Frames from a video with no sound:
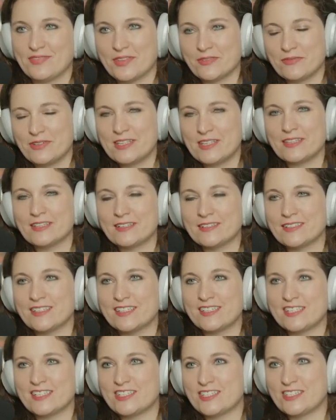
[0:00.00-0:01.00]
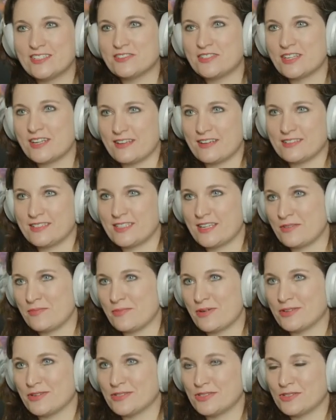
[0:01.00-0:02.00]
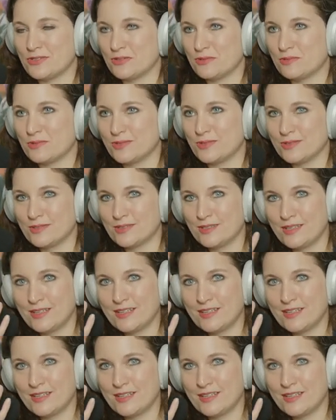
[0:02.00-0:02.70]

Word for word: We literally did shoot that outside of Barnes and Noble.